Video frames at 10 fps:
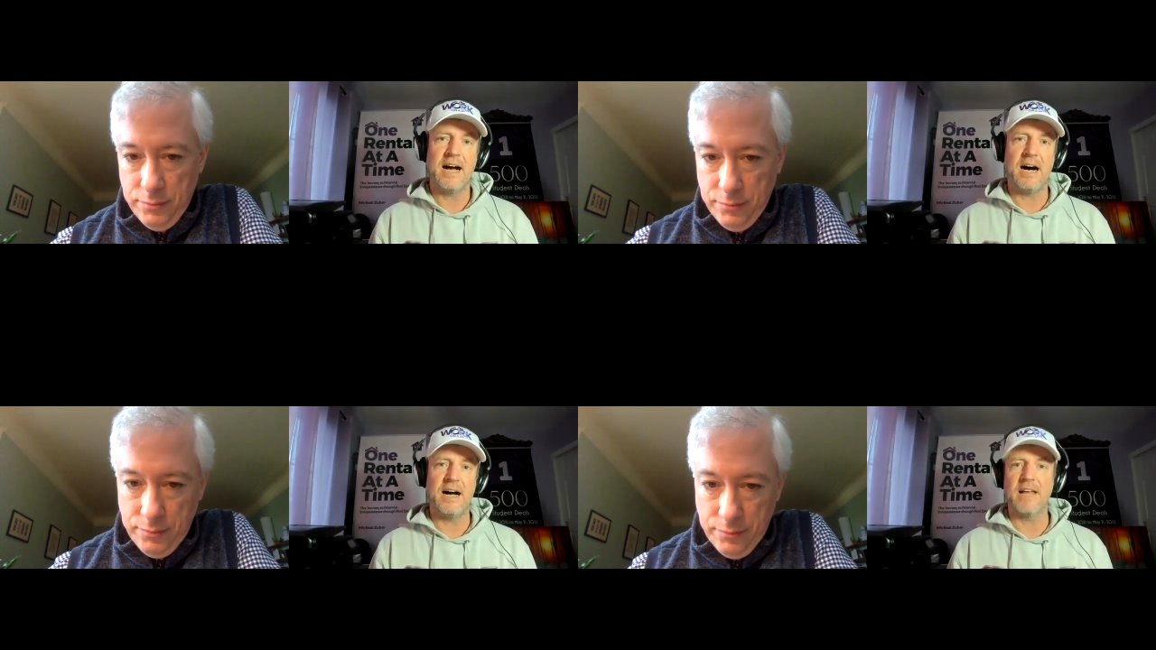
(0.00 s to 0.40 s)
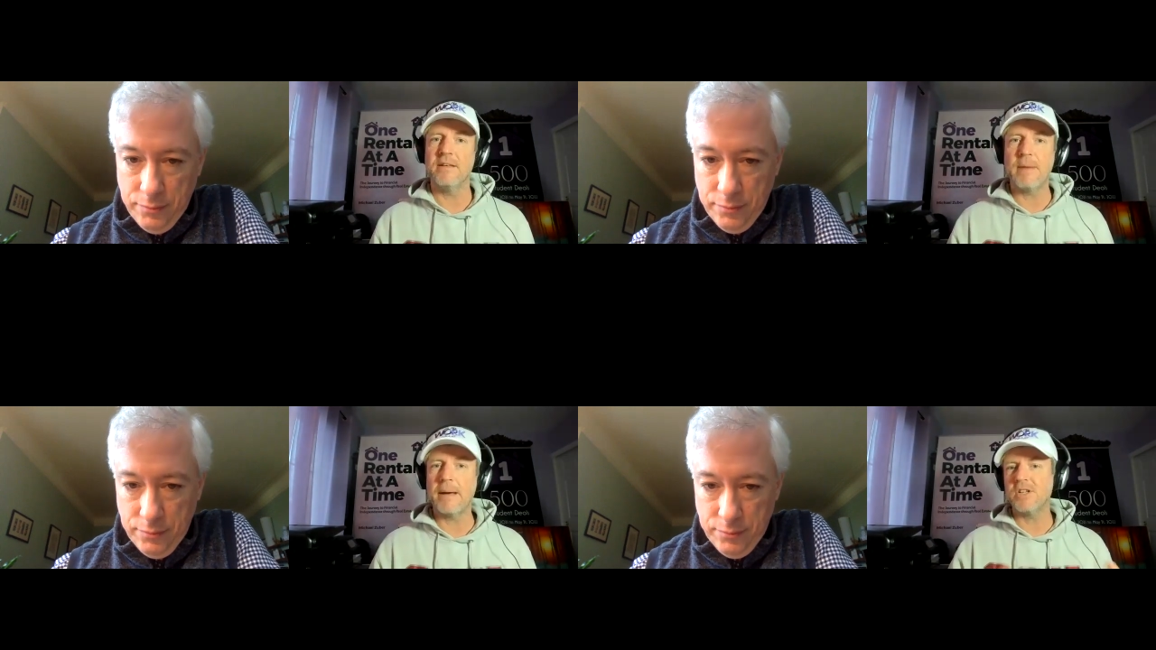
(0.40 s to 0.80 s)
Speaker 1: and
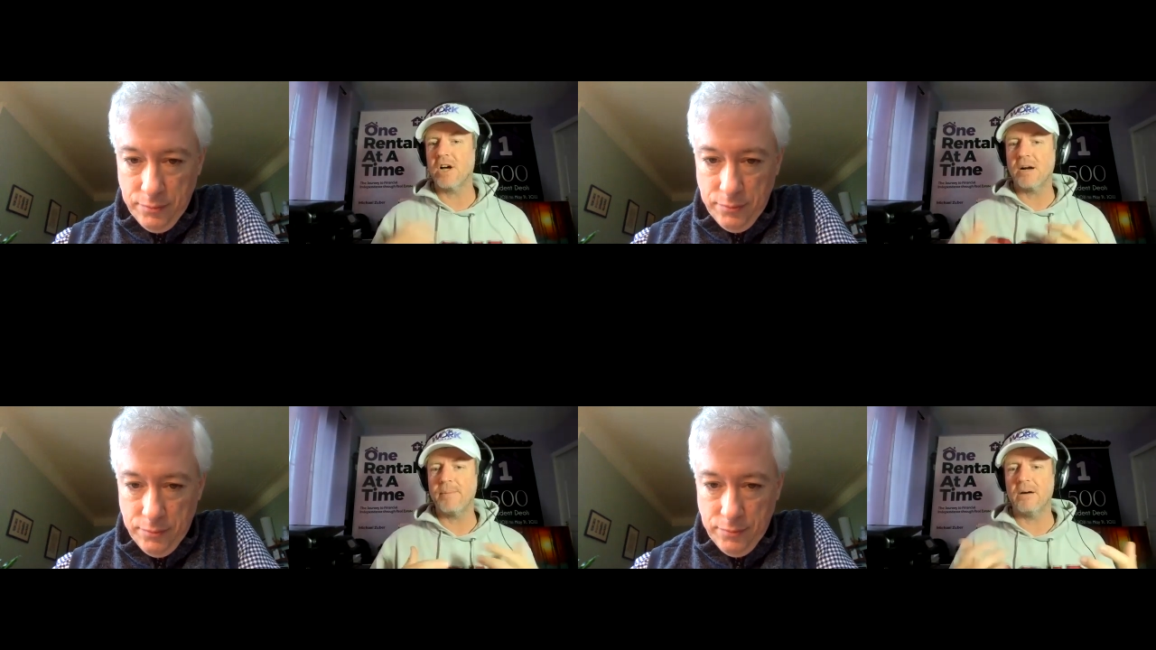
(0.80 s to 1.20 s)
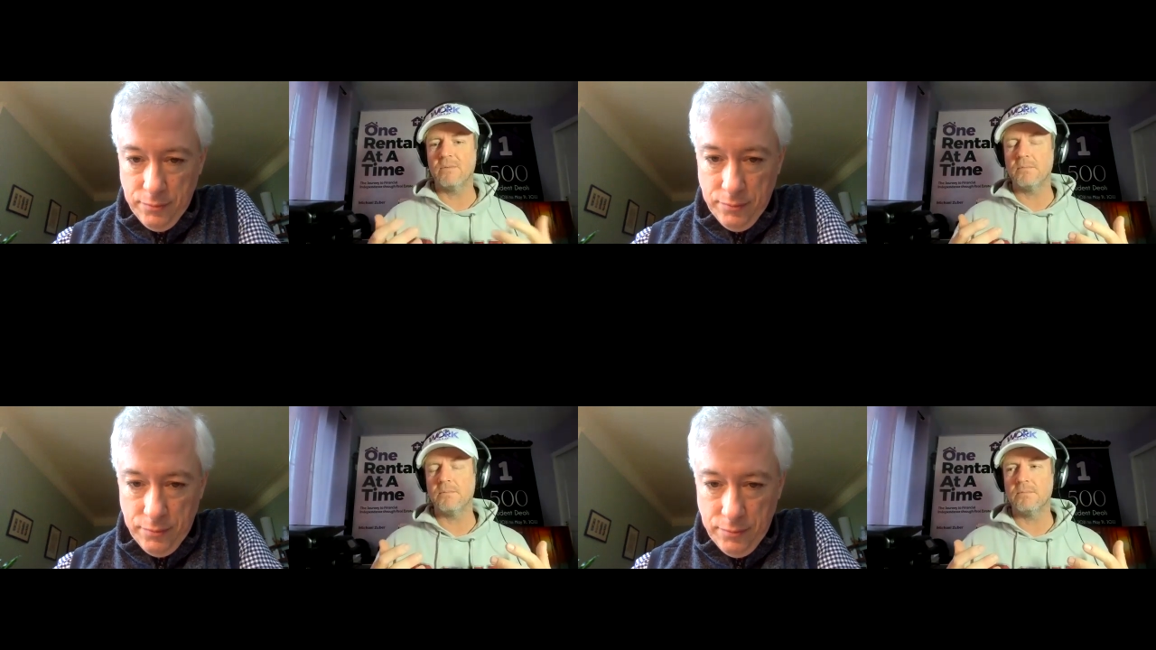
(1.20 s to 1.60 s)
then maybe talk
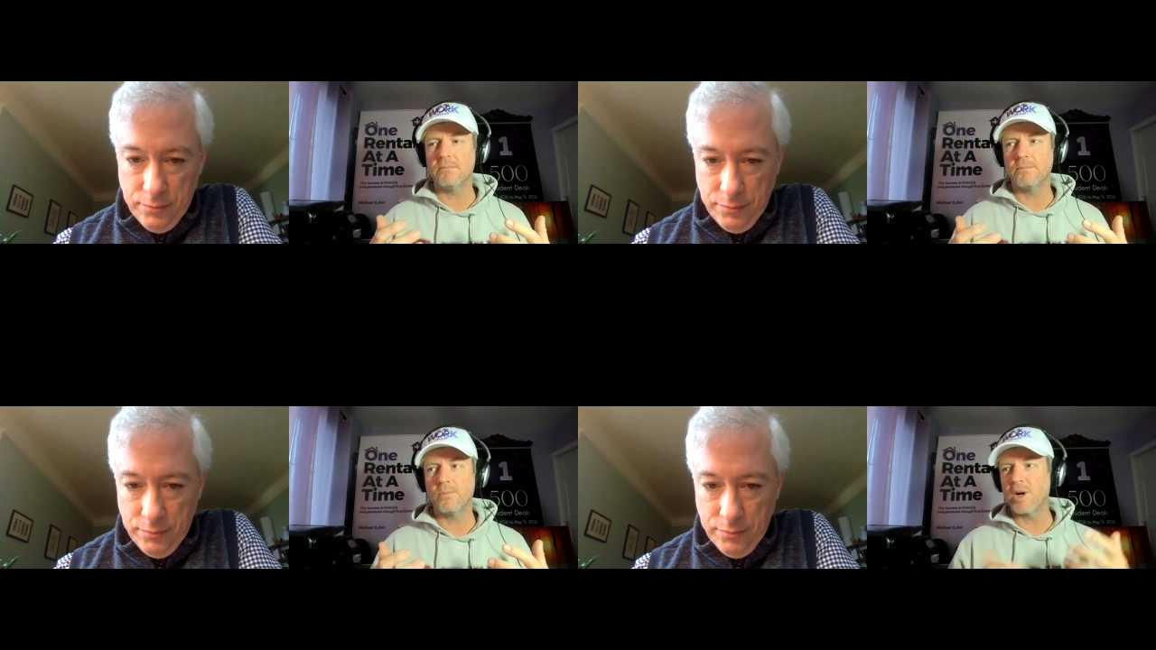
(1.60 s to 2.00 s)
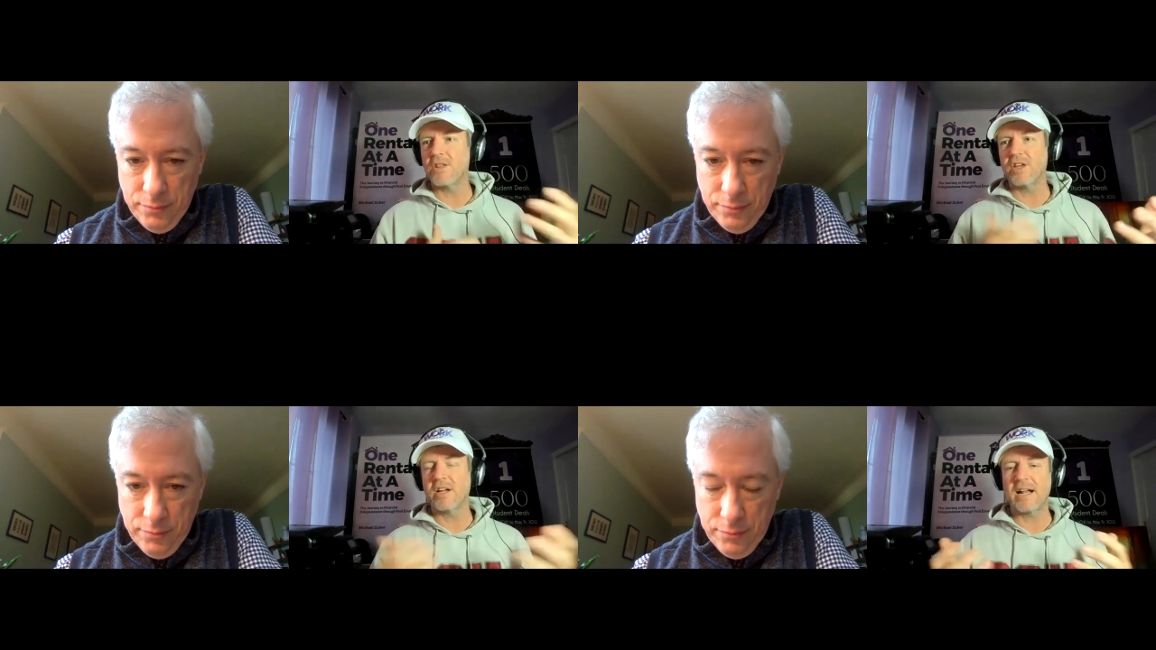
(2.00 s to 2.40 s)
about what do
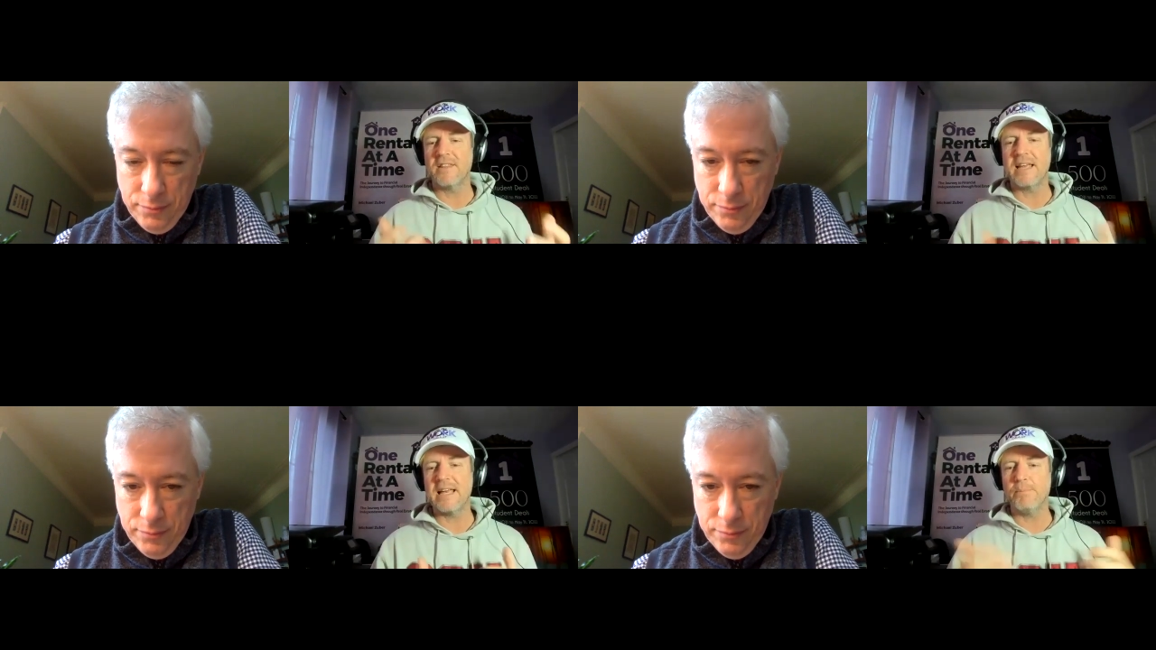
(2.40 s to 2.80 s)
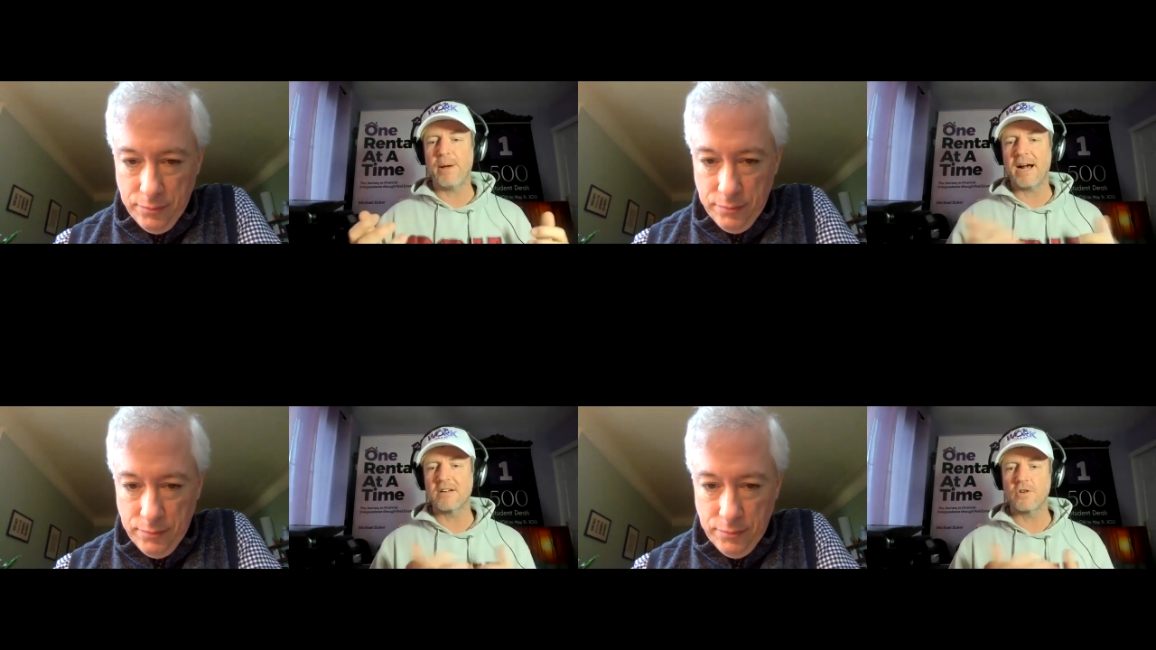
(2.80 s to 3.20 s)
you think kind of the
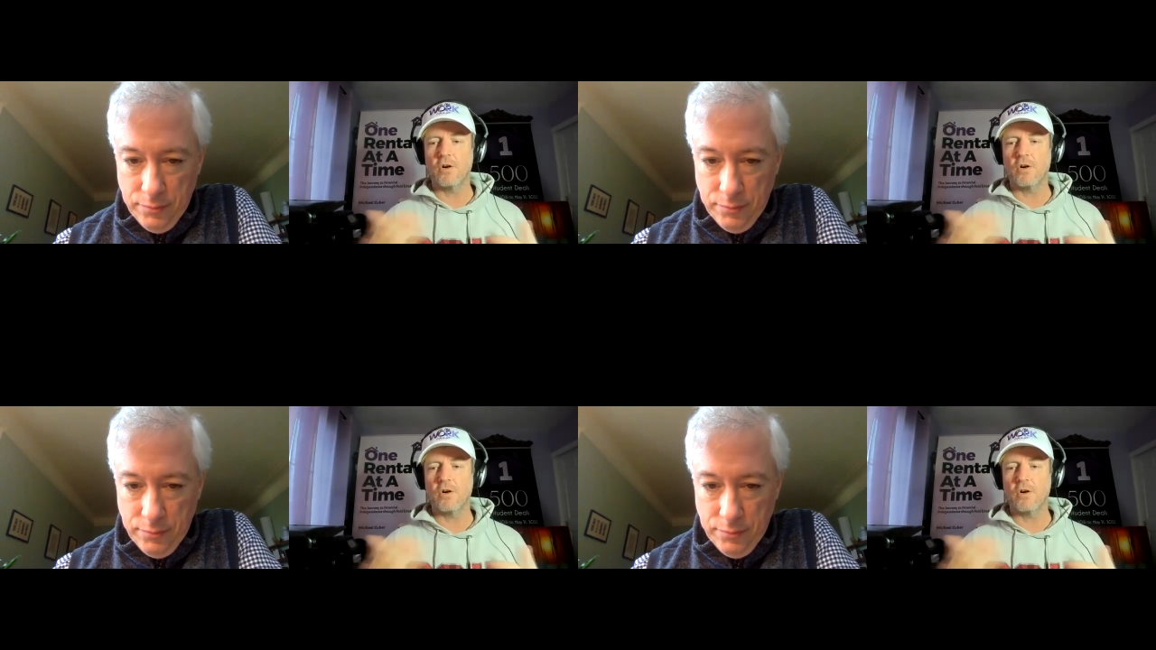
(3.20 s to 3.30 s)
impacts